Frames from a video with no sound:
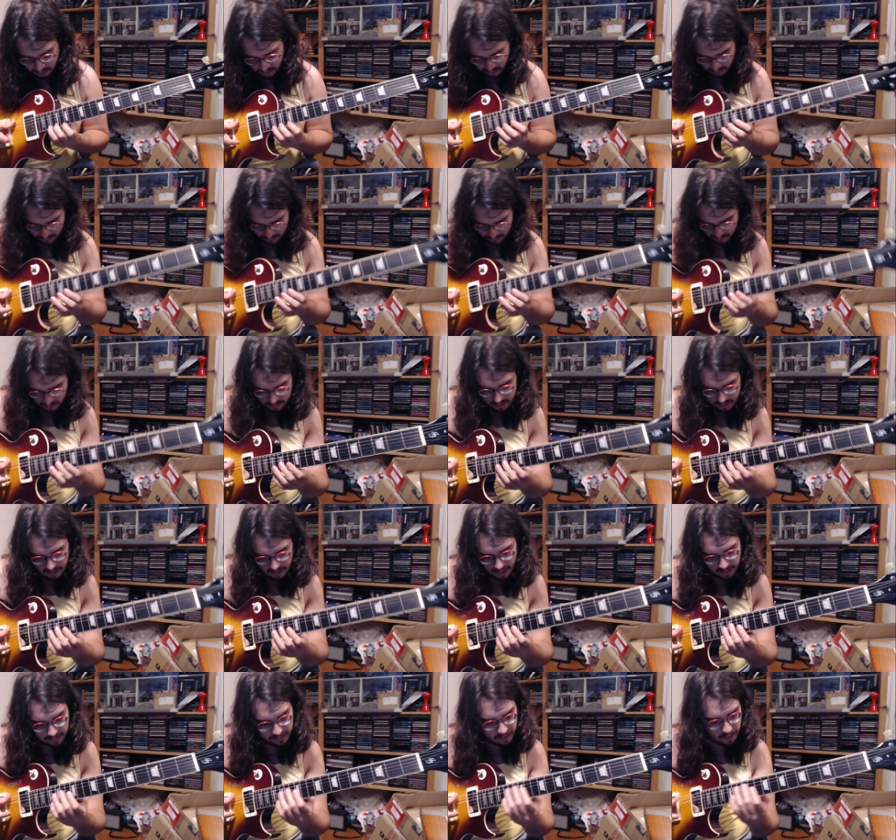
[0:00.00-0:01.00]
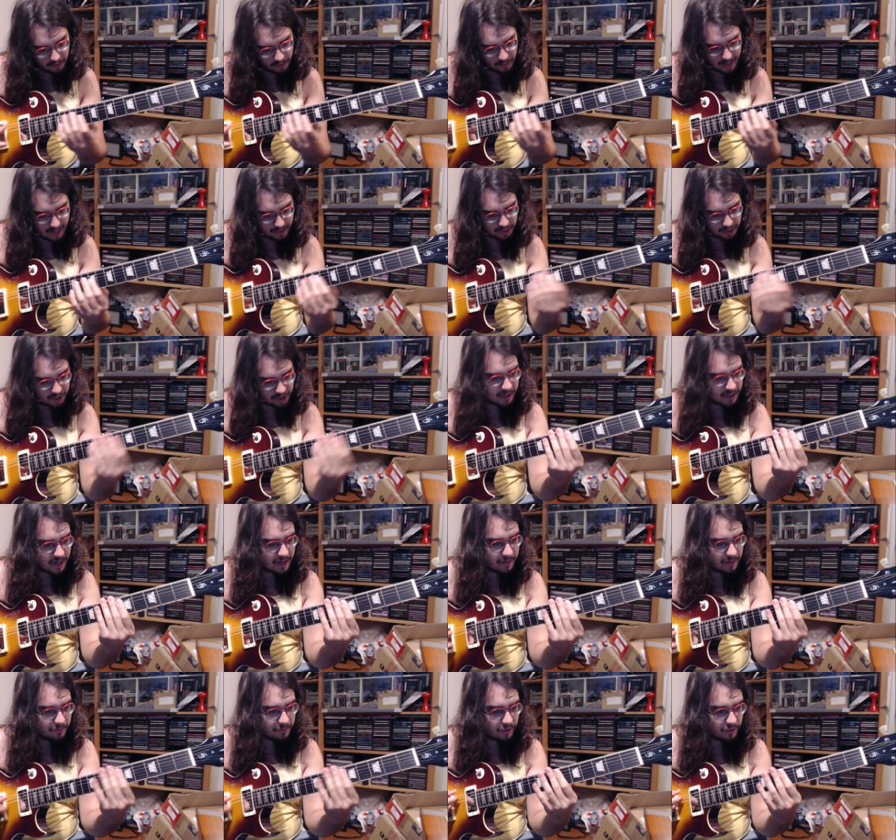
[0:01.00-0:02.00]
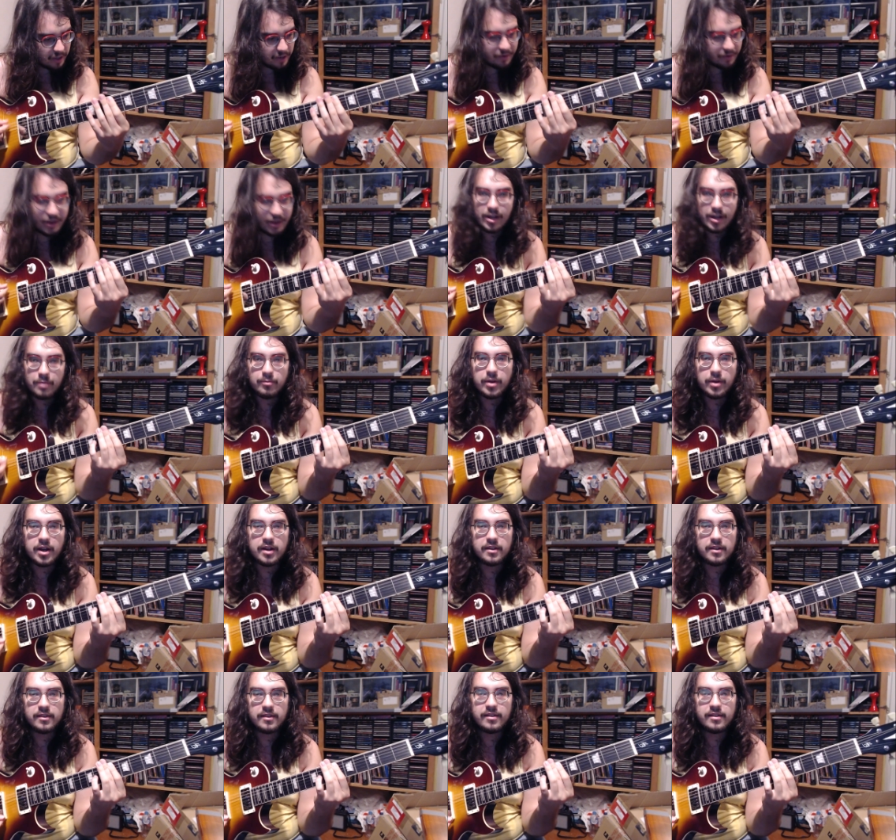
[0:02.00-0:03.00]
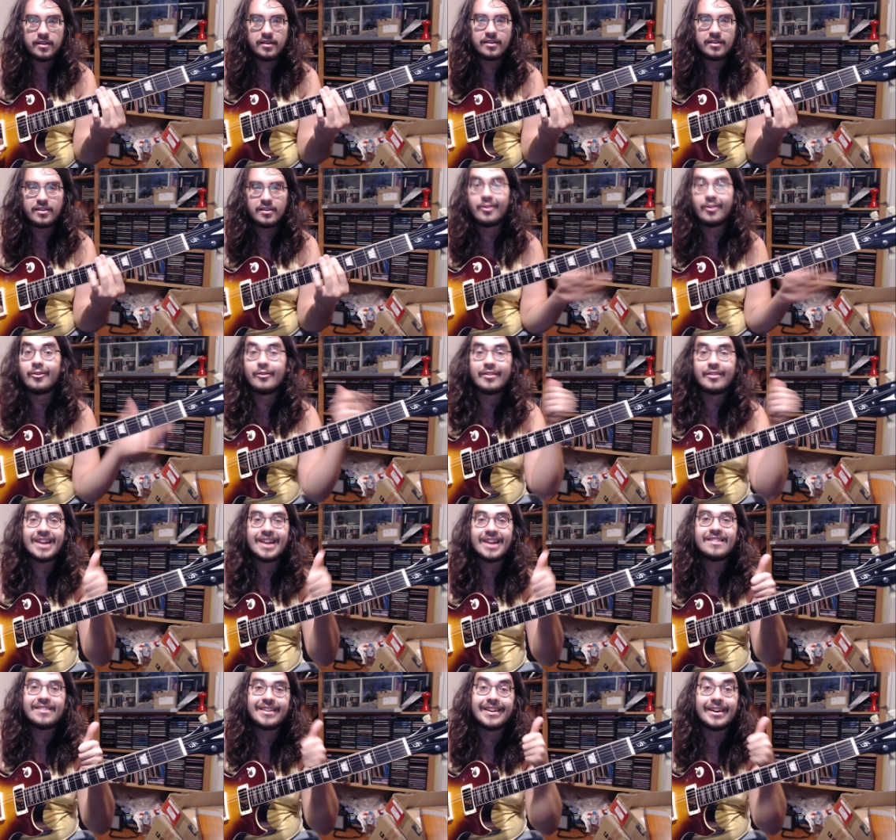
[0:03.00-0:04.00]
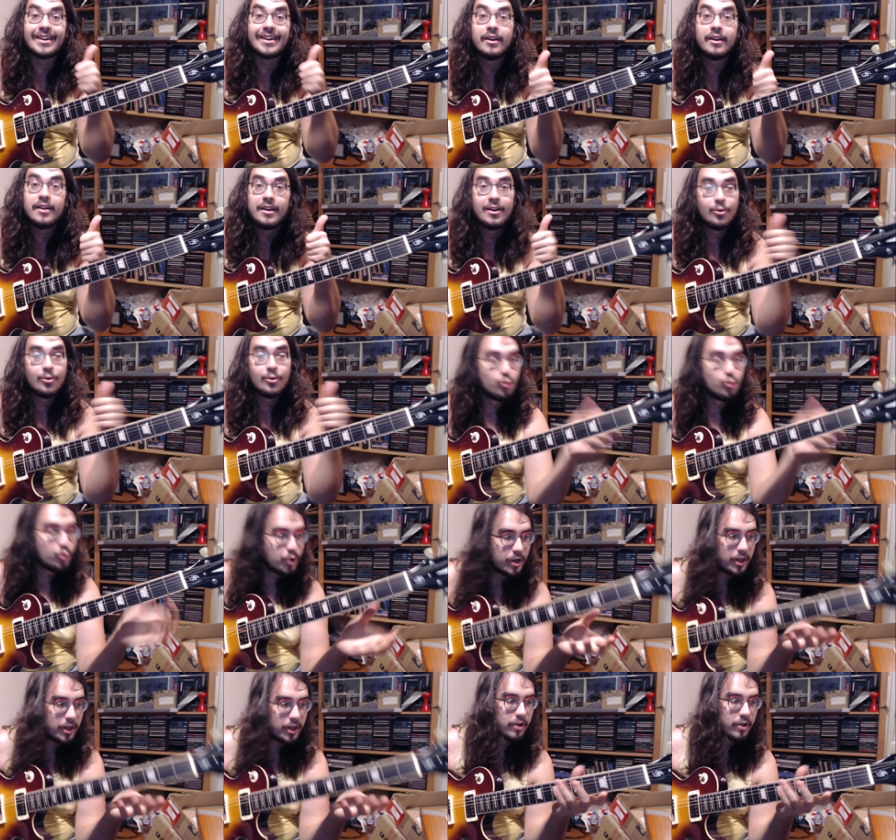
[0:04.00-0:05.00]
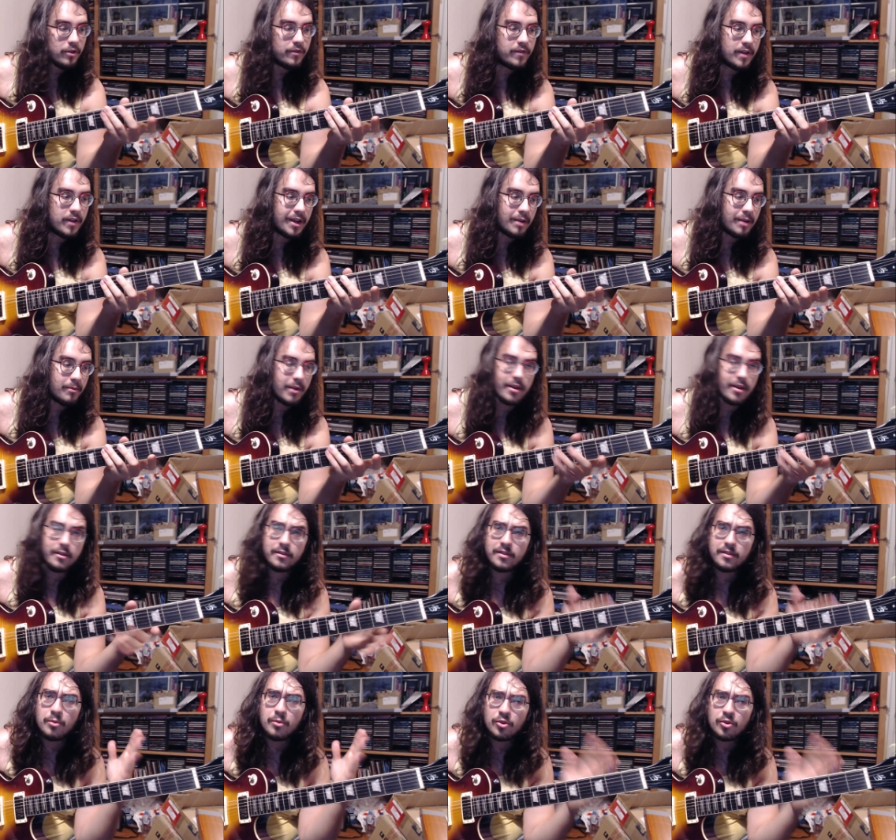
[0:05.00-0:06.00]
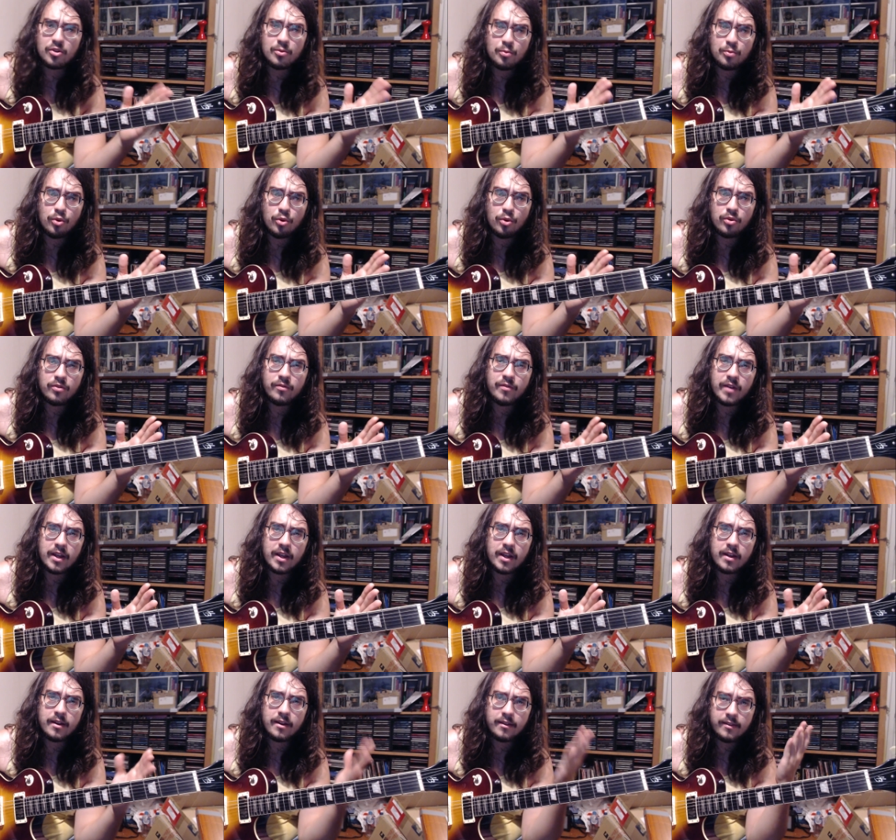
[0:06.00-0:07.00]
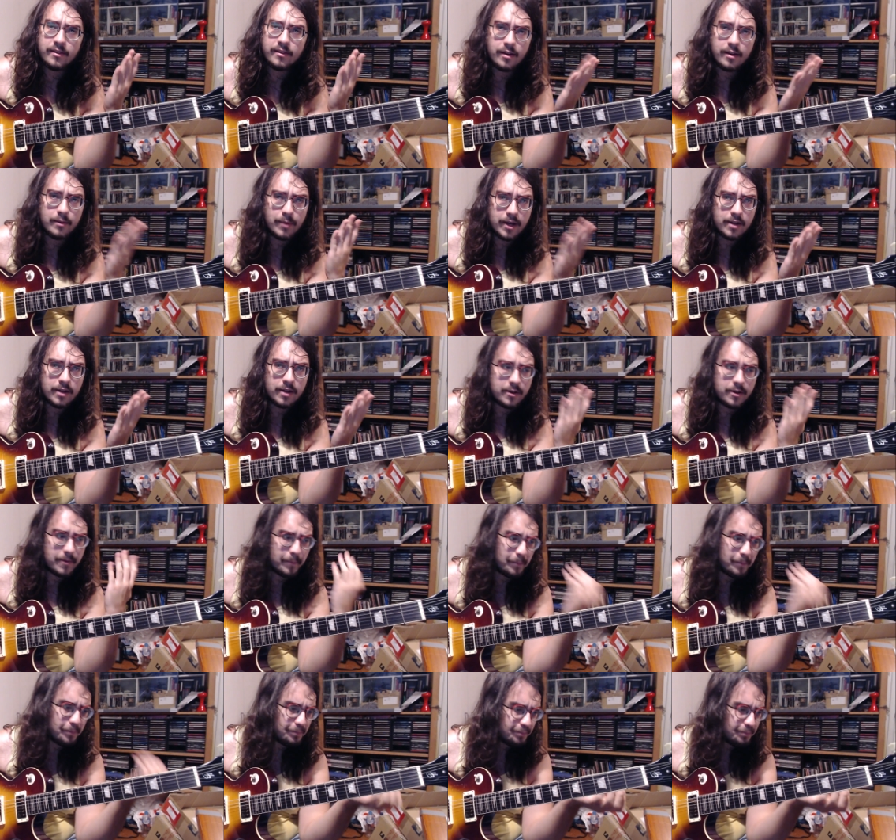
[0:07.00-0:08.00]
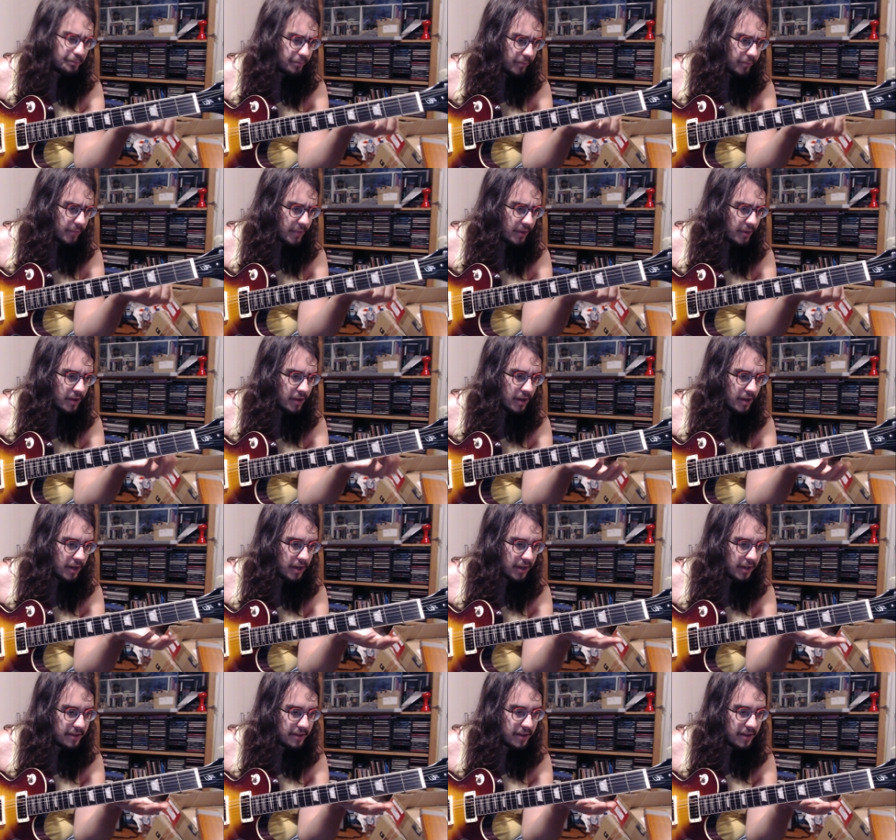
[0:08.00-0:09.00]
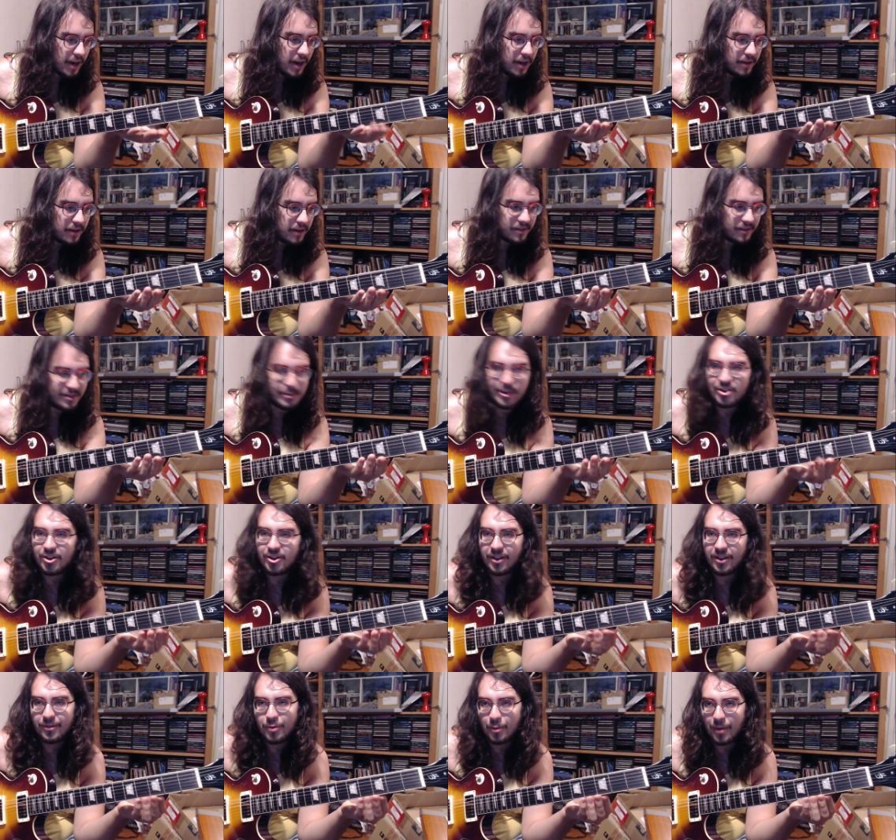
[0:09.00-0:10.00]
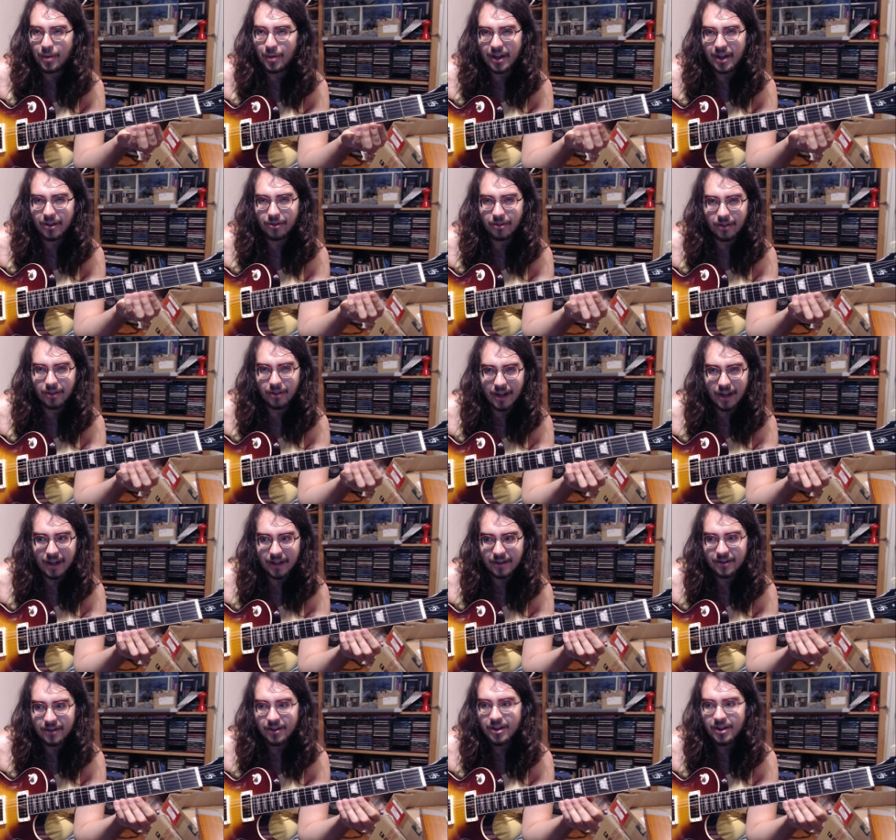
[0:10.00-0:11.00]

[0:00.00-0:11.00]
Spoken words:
It's got a nice low action, and I'm not hearing any buzz. So that's a really good thing, because the most important things about guitars, especially if you're buying online,